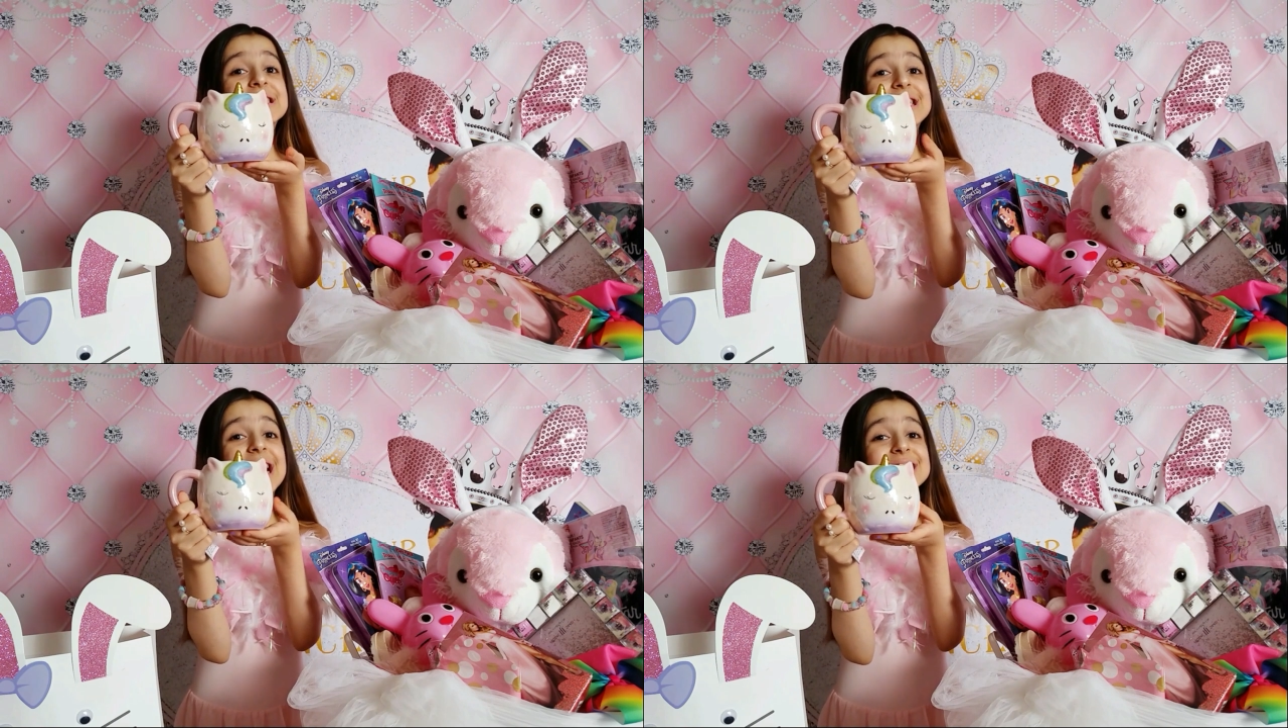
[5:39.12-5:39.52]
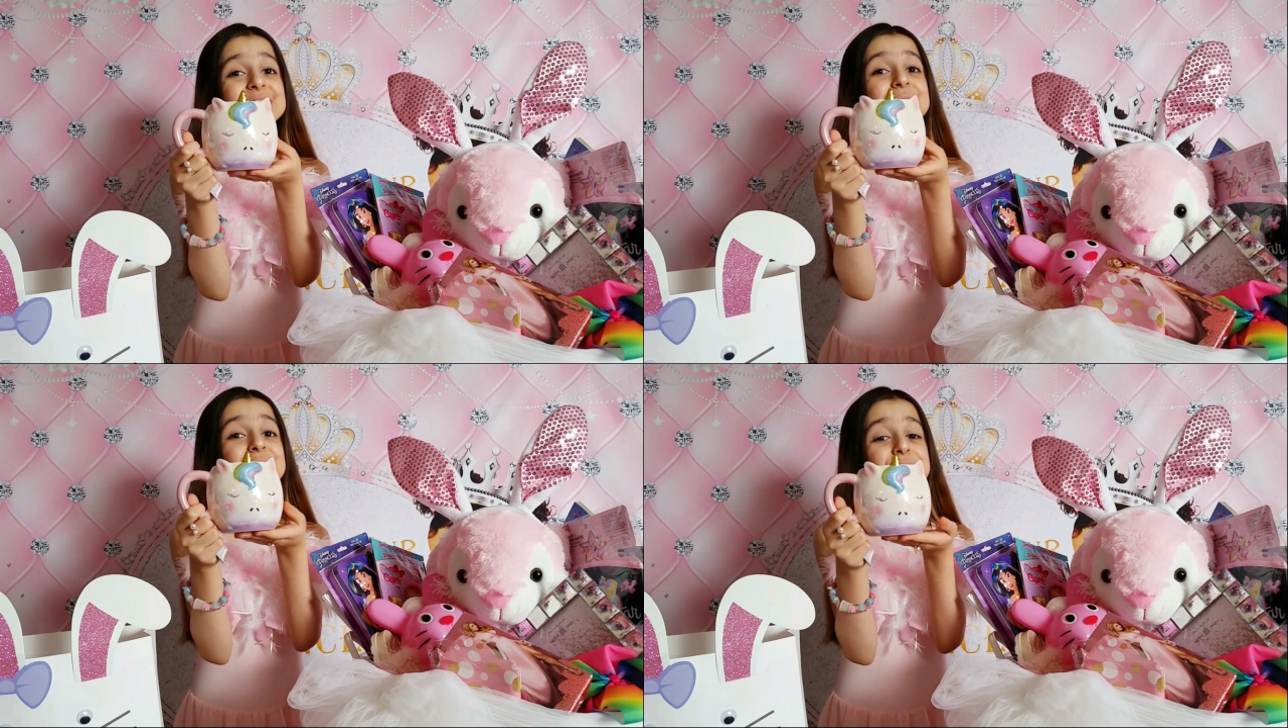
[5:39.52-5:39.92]
excited
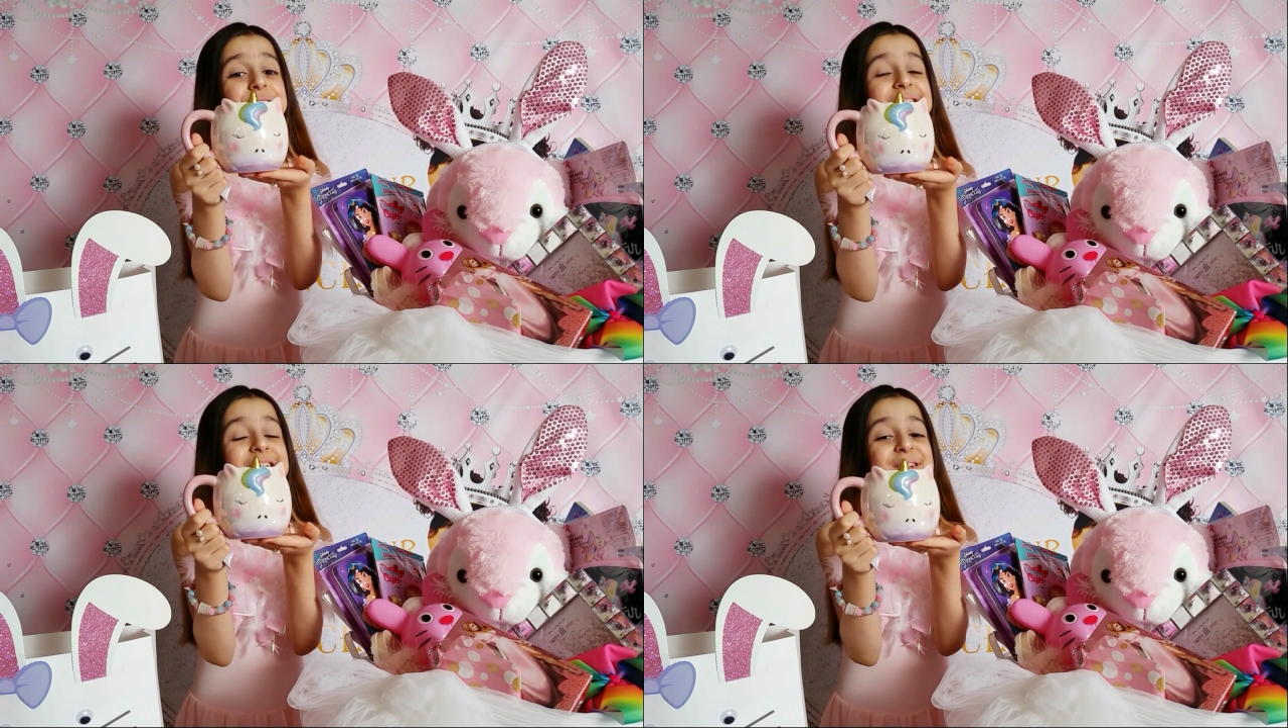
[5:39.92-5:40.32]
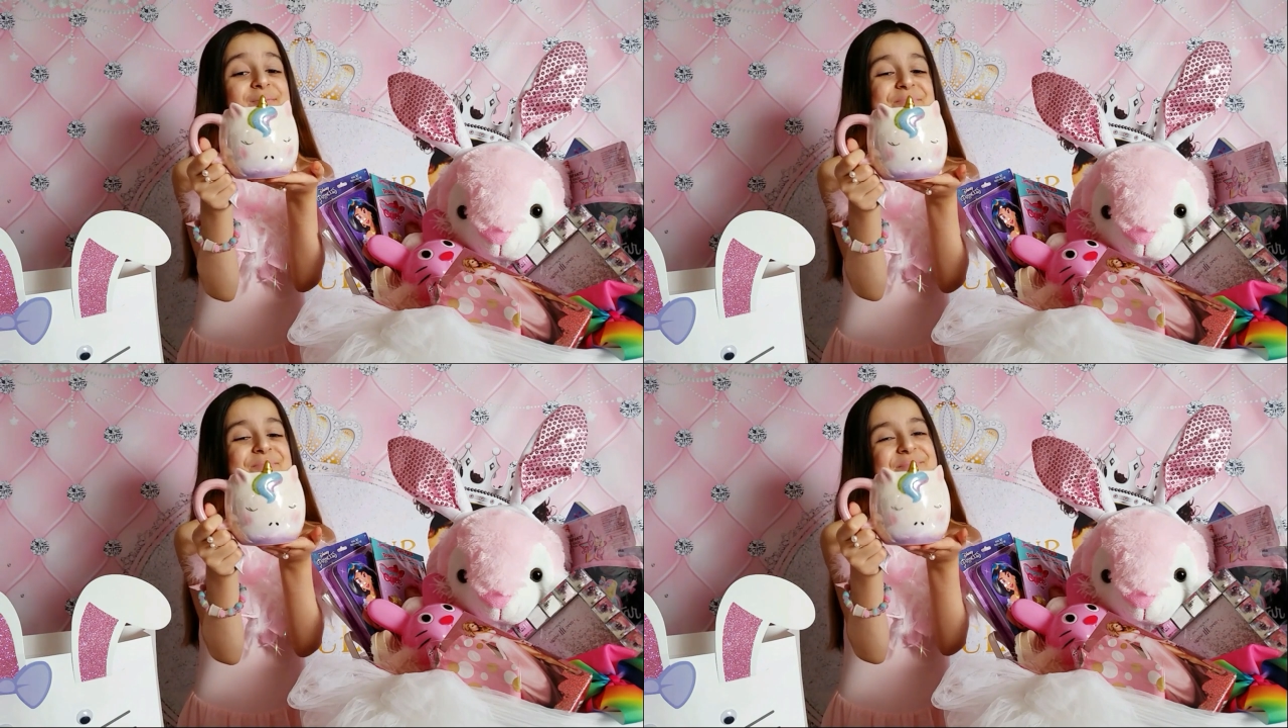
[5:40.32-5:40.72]
to use
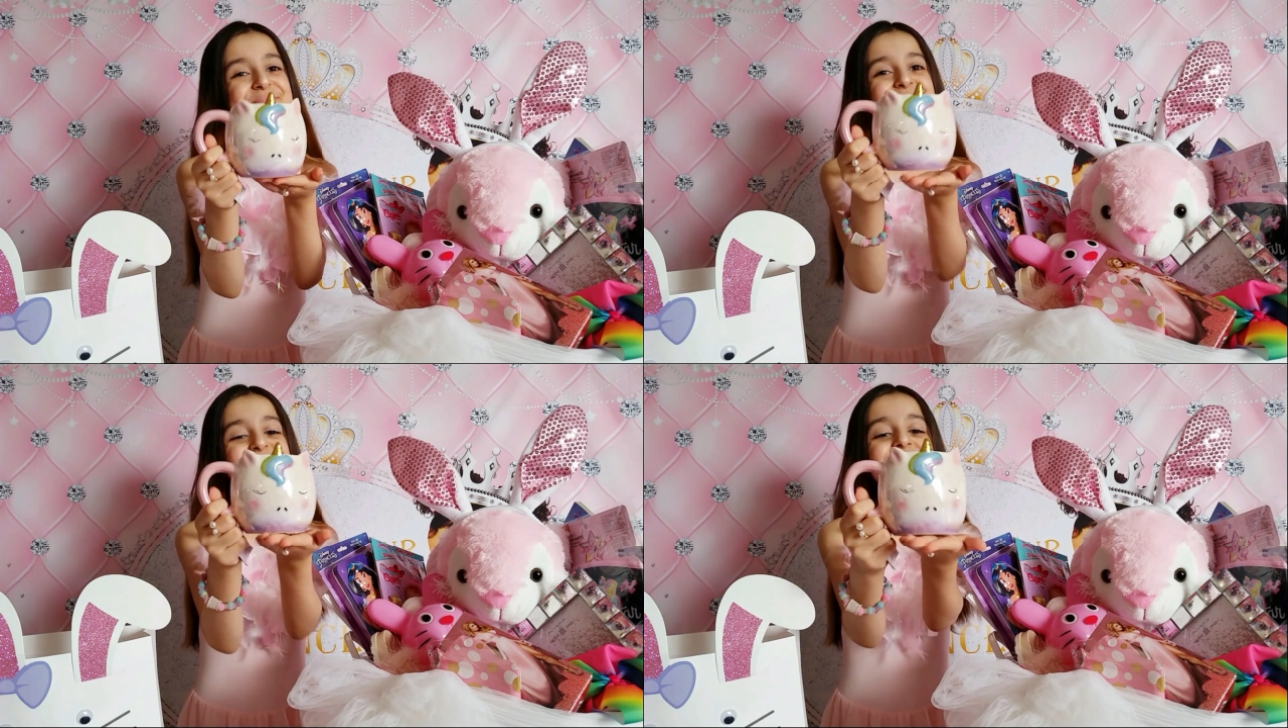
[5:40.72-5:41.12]
it. Hmm.